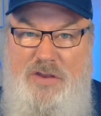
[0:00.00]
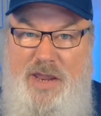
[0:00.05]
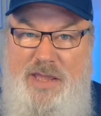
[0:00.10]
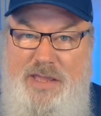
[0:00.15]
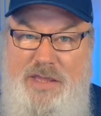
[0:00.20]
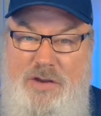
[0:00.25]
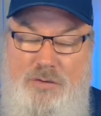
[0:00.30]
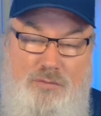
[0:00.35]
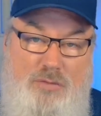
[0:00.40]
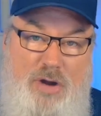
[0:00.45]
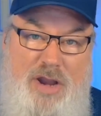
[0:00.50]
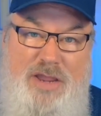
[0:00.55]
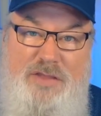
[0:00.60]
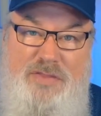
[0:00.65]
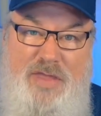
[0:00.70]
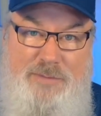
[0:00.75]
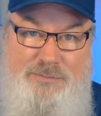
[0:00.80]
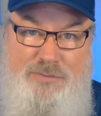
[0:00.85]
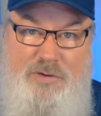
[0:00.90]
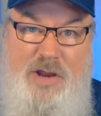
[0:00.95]
I can
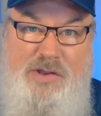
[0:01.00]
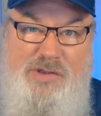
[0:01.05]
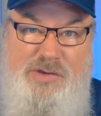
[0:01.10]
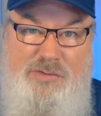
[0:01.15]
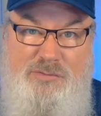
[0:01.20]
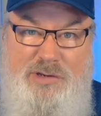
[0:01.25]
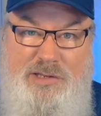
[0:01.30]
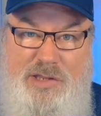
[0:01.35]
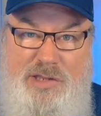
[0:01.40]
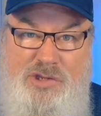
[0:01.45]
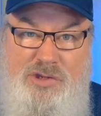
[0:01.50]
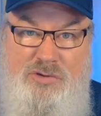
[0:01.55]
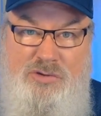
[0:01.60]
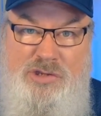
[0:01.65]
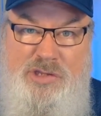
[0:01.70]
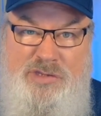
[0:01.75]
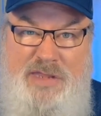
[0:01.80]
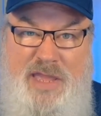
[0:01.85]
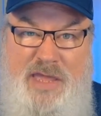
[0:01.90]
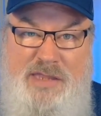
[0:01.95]
write that press release you
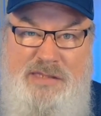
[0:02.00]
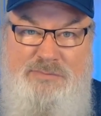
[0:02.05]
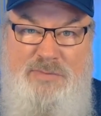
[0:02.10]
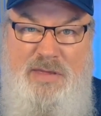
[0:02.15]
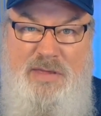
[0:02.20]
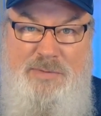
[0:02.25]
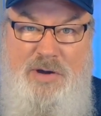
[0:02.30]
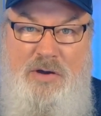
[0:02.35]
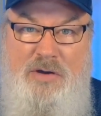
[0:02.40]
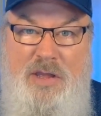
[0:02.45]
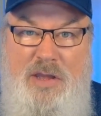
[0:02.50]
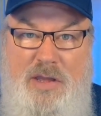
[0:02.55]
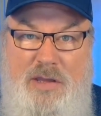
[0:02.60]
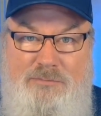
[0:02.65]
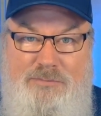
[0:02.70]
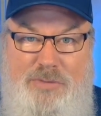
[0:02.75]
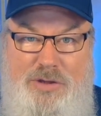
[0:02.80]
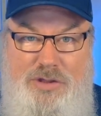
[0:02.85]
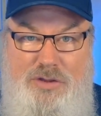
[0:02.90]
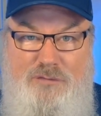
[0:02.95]
just asked me about,
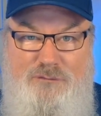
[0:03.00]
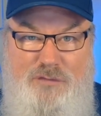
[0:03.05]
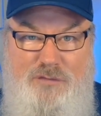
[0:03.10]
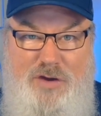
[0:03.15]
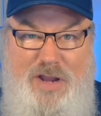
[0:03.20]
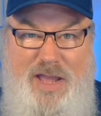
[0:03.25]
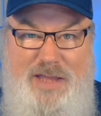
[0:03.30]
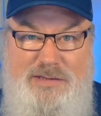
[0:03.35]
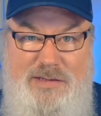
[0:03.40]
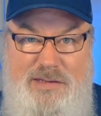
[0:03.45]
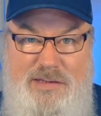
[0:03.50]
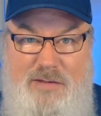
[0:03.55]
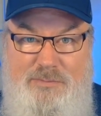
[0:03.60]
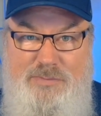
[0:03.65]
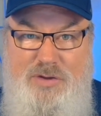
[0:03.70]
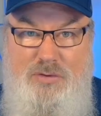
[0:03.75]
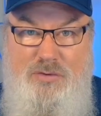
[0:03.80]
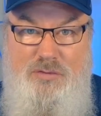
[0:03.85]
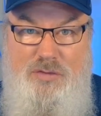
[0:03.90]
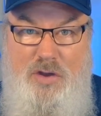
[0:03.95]
but you forgot to tell
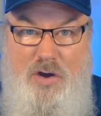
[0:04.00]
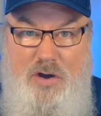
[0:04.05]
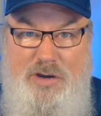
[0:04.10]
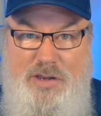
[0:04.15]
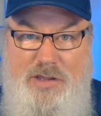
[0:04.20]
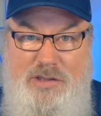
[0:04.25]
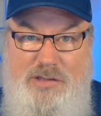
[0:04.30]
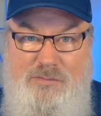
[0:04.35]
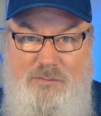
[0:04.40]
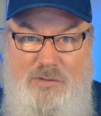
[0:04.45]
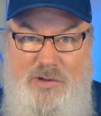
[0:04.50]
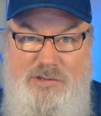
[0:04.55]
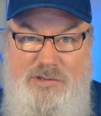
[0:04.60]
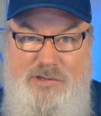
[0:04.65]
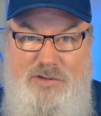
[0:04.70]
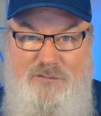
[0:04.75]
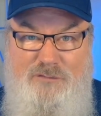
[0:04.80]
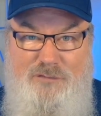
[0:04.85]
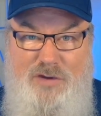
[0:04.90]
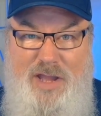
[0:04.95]
me who the audience was,
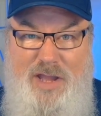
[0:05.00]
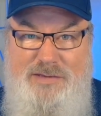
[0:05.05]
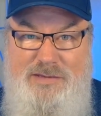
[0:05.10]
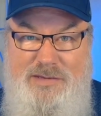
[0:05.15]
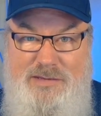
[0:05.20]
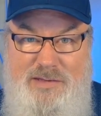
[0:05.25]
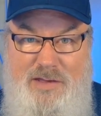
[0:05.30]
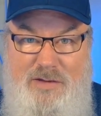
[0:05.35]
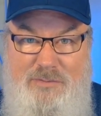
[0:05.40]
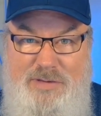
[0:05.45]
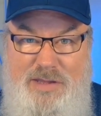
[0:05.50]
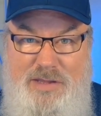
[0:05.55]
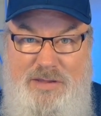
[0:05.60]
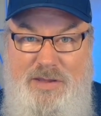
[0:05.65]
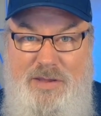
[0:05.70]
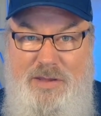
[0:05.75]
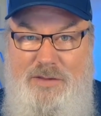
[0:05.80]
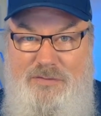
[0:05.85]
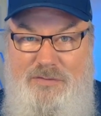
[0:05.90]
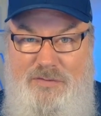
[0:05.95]
and you forgot to tell me
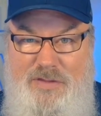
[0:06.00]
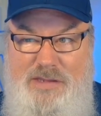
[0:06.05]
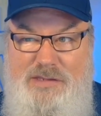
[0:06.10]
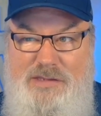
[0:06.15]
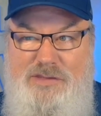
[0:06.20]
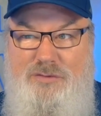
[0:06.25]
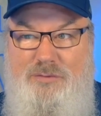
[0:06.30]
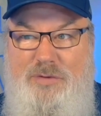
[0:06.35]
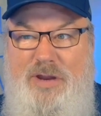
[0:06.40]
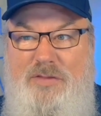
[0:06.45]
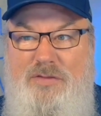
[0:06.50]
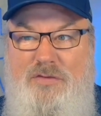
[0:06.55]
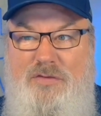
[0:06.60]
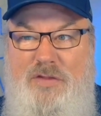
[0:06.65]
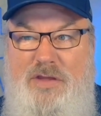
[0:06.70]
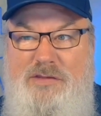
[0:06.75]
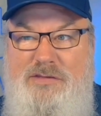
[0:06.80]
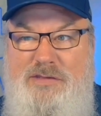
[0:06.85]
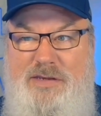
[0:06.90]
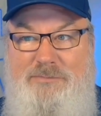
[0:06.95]
these 3 other
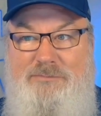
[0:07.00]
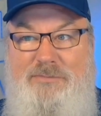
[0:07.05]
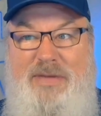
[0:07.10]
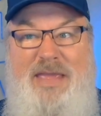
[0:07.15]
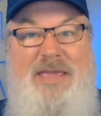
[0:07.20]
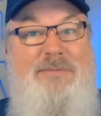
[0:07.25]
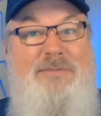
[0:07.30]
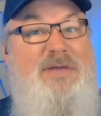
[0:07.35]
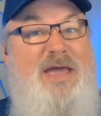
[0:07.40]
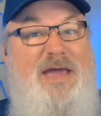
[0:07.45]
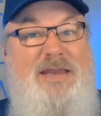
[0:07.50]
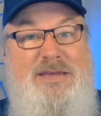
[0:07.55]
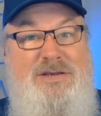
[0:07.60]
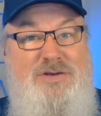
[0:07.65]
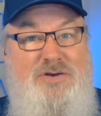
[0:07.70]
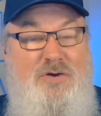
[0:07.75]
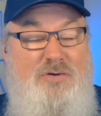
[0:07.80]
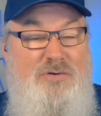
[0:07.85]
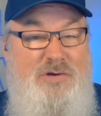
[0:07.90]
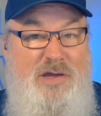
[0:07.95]
things that maybe I
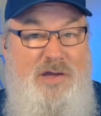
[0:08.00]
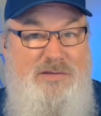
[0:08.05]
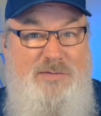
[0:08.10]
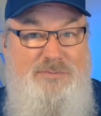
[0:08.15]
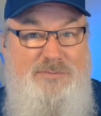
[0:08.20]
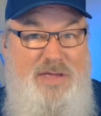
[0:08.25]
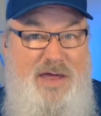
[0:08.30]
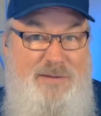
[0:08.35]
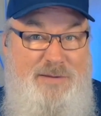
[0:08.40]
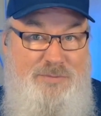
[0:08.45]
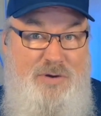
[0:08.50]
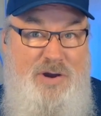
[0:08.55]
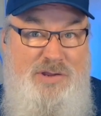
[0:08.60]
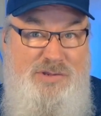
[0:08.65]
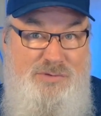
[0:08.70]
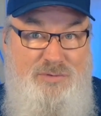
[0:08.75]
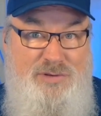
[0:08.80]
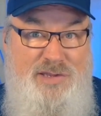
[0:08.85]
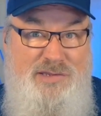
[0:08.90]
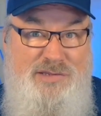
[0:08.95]
didn't know because I'm not a
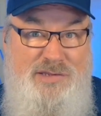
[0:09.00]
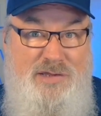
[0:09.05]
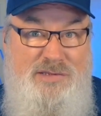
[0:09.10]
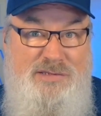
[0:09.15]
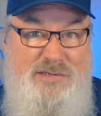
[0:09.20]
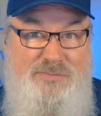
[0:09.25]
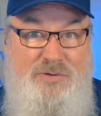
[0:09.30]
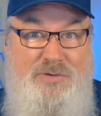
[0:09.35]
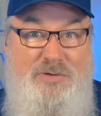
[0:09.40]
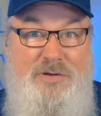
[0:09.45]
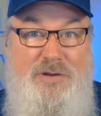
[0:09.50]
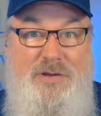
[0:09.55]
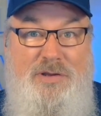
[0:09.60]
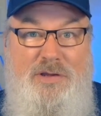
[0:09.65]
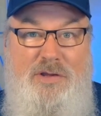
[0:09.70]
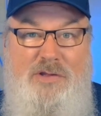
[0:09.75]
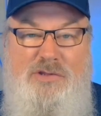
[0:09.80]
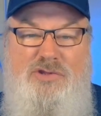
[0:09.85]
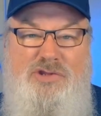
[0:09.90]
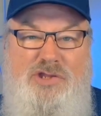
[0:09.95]
press release expert.
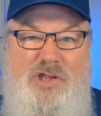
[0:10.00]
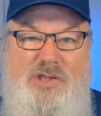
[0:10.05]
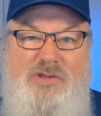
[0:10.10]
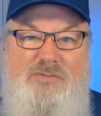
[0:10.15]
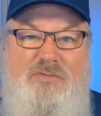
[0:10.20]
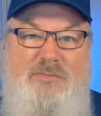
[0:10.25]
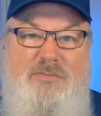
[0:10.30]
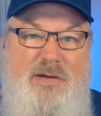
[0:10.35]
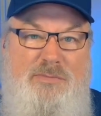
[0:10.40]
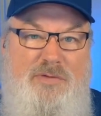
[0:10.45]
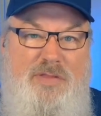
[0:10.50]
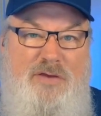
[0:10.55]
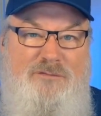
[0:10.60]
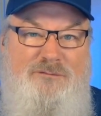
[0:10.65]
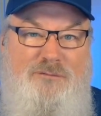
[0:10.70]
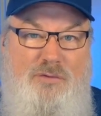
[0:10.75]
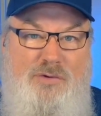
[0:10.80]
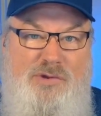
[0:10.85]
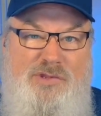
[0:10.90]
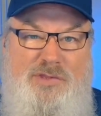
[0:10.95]
So just remember that
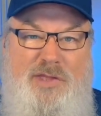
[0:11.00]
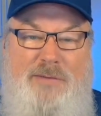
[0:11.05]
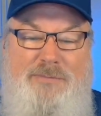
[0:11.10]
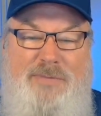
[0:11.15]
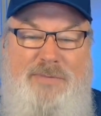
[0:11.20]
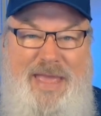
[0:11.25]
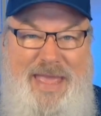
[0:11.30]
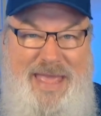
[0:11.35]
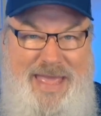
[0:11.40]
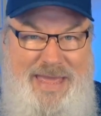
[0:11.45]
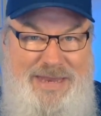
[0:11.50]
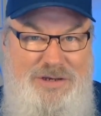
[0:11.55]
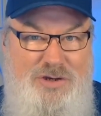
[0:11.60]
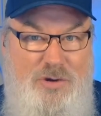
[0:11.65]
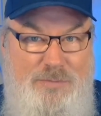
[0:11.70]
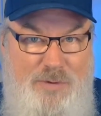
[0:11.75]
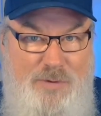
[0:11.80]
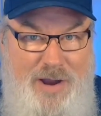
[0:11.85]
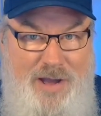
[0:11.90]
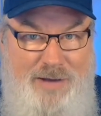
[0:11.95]
4-step. End
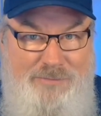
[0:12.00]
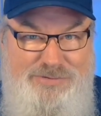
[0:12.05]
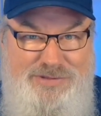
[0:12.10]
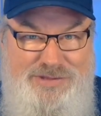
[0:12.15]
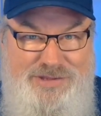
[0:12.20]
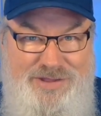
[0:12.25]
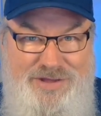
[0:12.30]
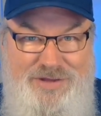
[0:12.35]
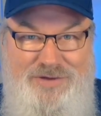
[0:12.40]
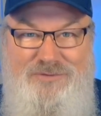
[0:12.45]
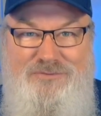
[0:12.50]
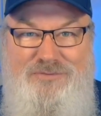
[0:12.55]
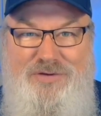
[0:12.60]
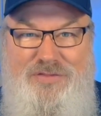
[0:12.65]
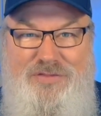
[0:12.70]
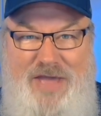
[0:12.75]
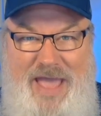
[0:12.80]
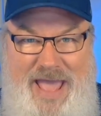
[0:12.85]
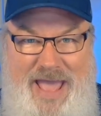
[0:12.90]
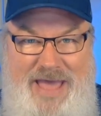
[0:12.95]
your prompts
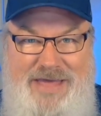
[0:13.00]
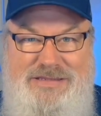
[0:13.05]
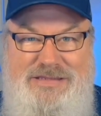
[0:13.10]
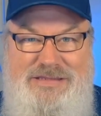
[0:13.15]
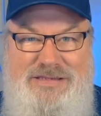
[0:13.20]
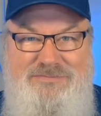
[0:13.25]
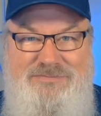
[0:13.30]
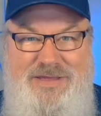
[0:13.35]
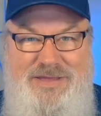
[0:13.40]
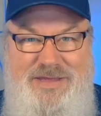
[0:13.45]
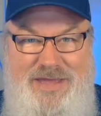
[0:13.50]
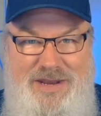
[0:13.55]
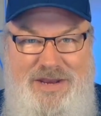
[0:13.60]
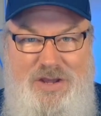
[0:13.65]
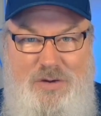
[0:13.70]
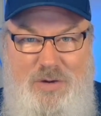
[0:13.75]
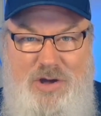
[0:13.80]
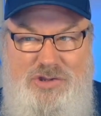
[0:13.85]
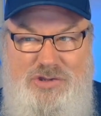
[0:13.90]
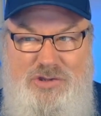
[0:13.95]
with ask me
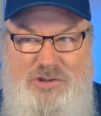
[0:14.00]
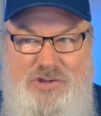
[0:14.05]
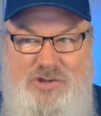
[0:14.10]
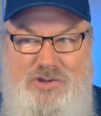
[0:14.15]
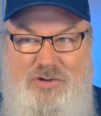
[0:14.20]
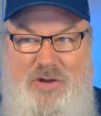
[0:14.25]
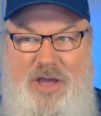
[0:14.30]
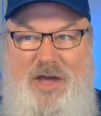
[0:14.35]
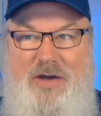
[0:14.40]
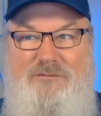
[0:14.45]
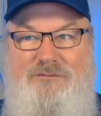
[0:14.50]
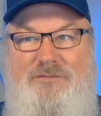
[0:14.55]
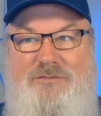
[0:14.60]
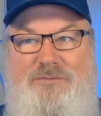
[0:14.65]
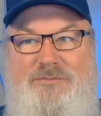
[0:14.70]
any questions you have.